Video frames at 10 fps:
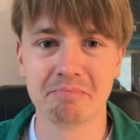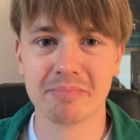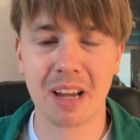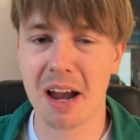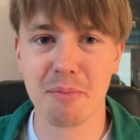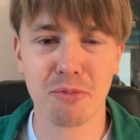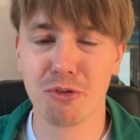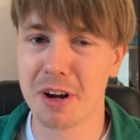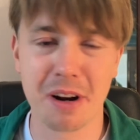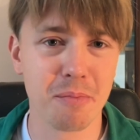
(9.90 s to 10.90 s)
I'm
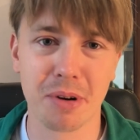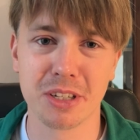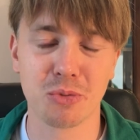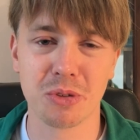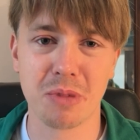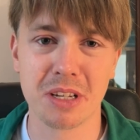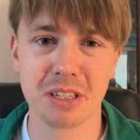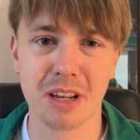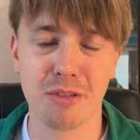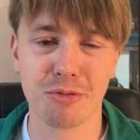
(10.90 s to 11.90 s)
very impressed with
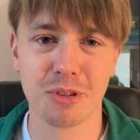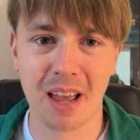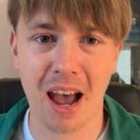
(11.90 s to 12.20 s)
myself.